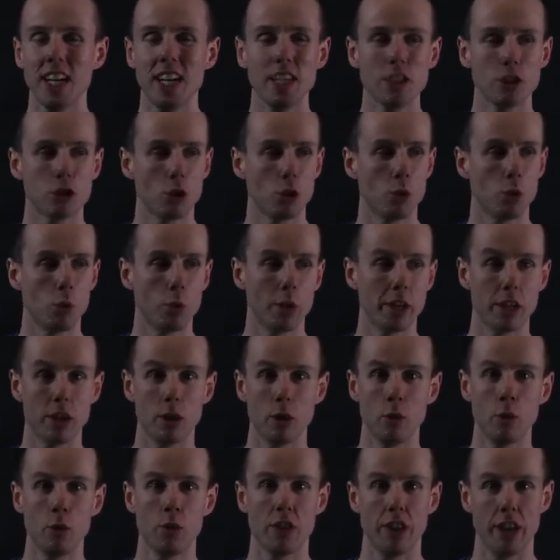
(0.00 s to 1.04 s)
So we
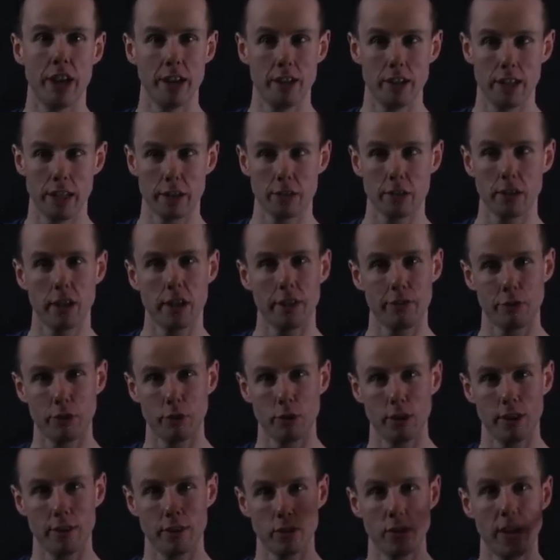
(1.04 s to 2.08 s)
know that, like, if you
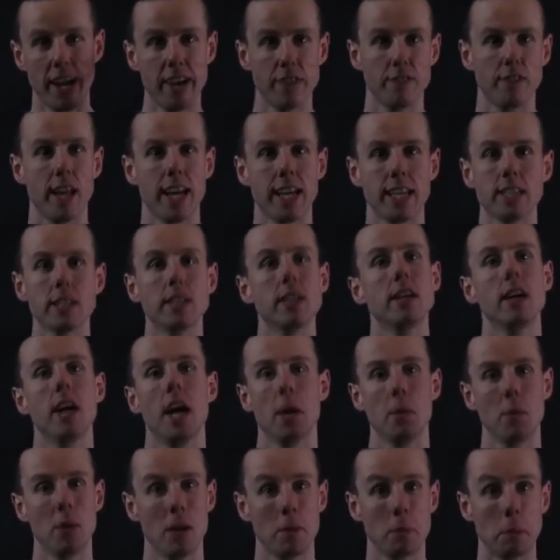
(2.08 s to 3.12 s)
have a ray of light,
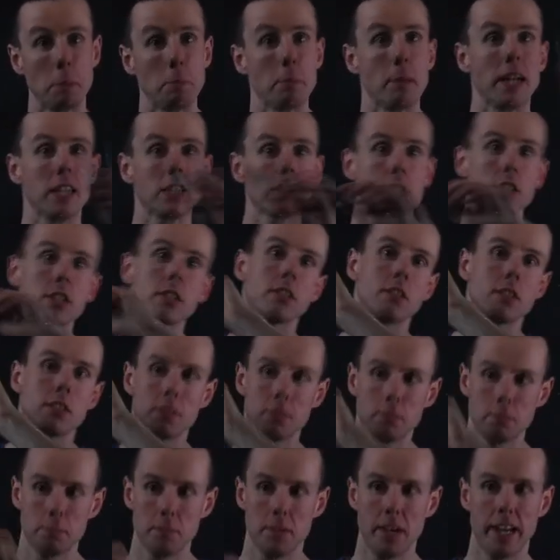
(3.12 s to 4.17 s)
it will be bent
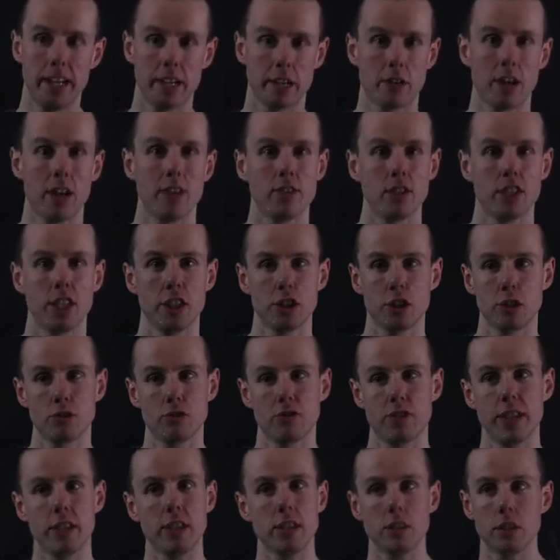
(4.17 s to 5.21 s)
in a gravitational
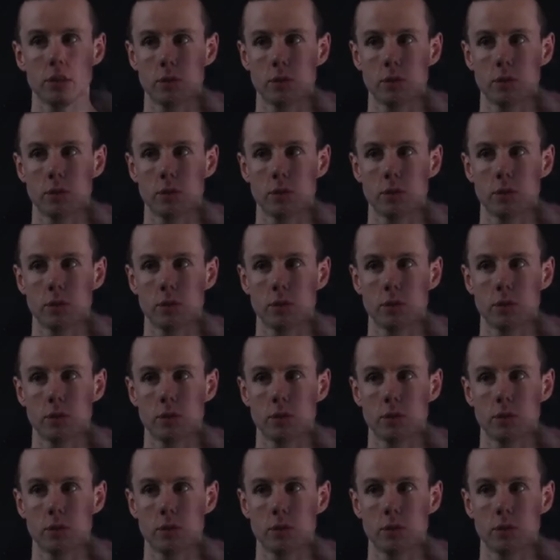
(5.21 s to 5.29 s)
field.